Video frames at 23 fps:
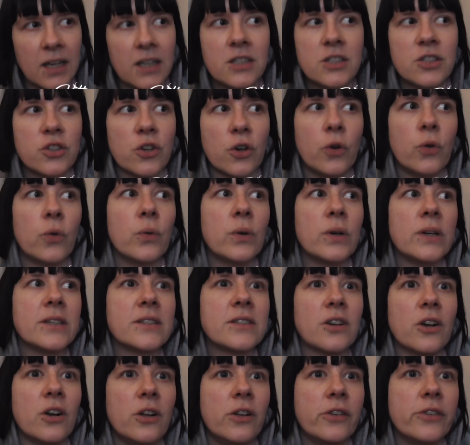So
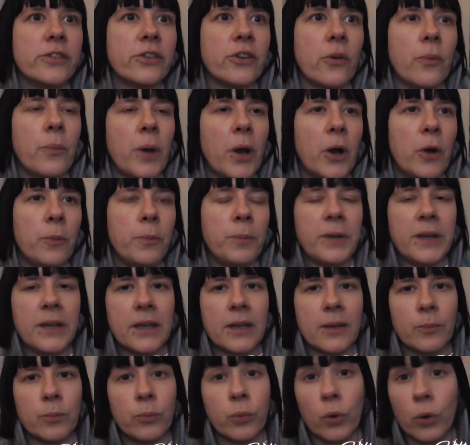it's also about
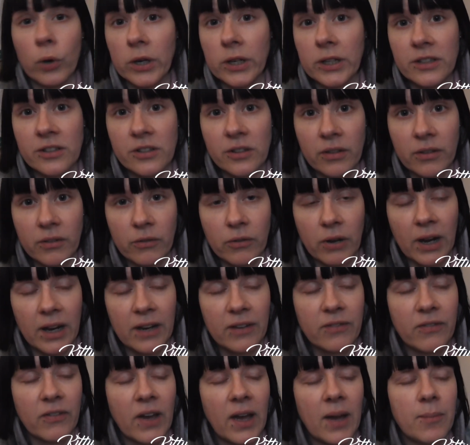being born into the
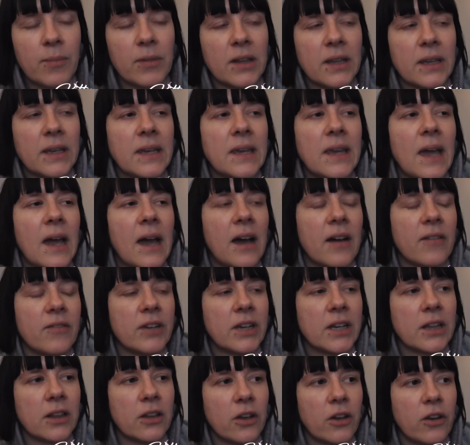right family,
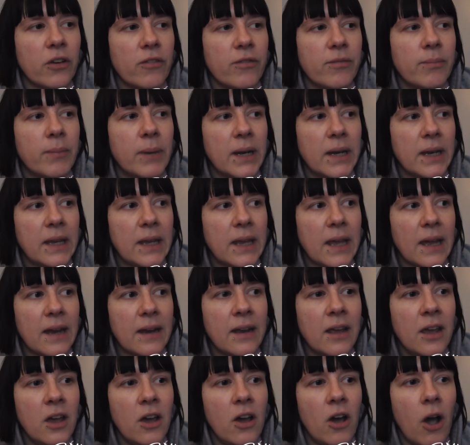having a lot of money, and
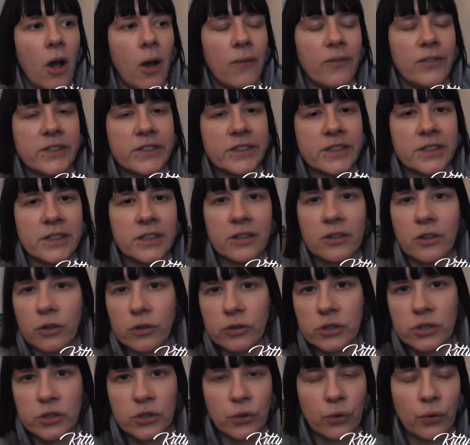obviously
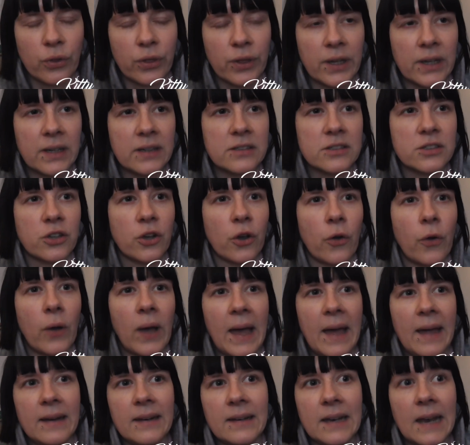those two things go
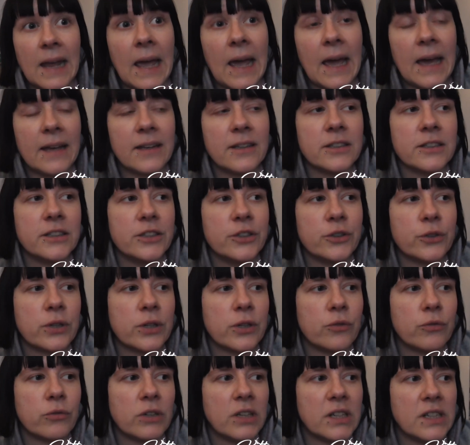hand in hand, and you
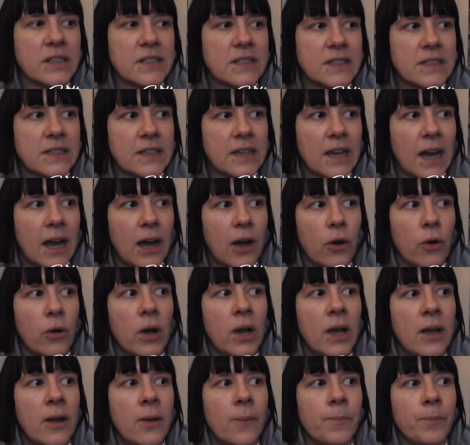can really see how
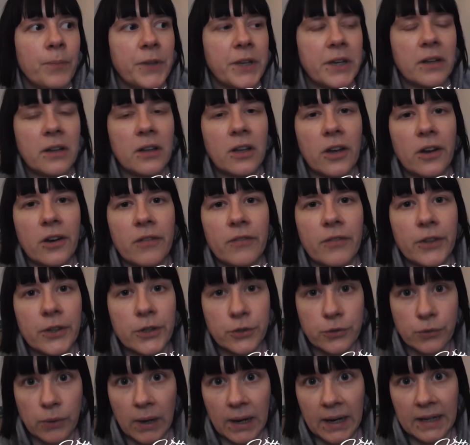a lot of the
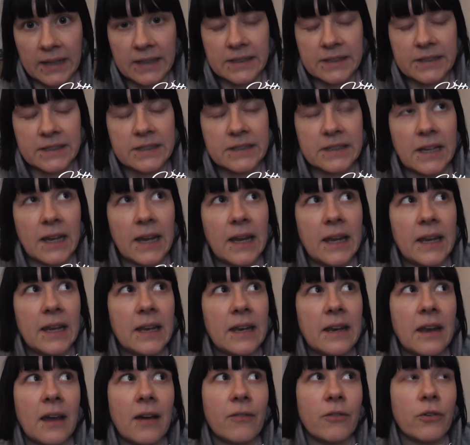dragons, they
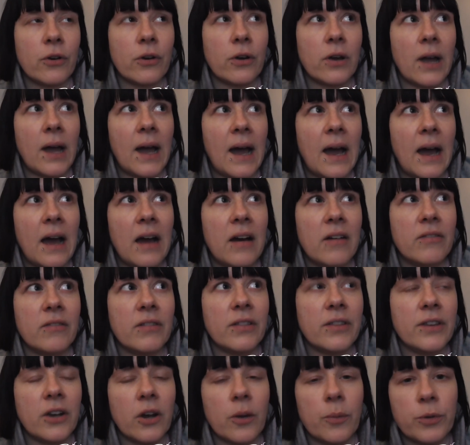never
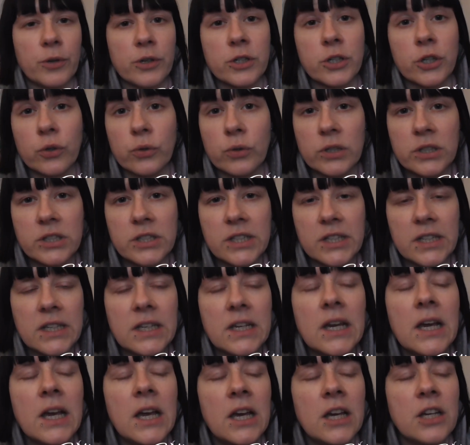have the
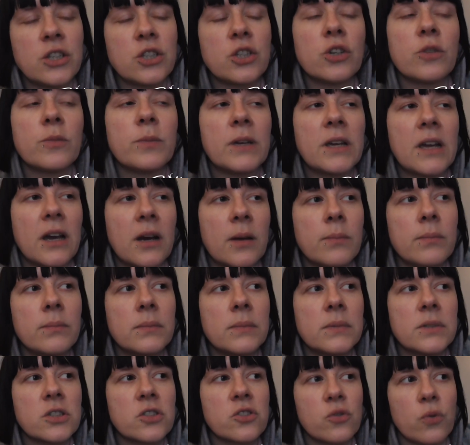opportunity to
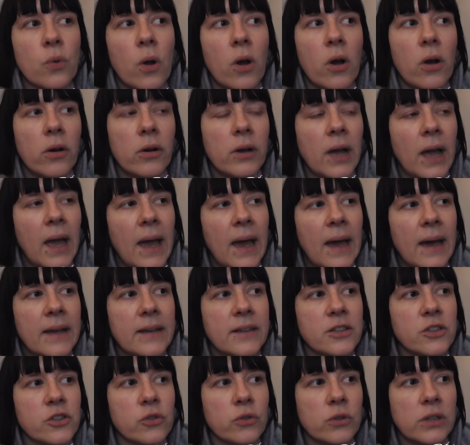become strong
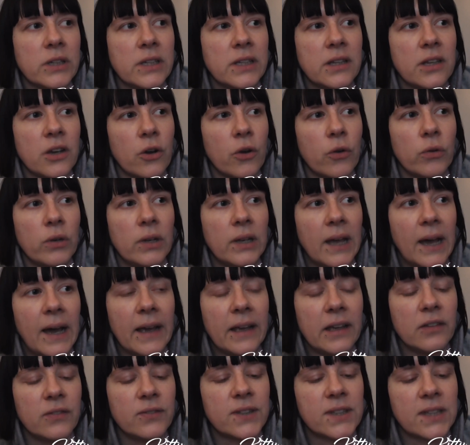and to lead their own
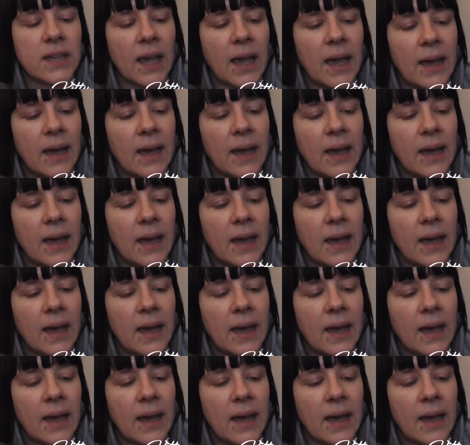lives.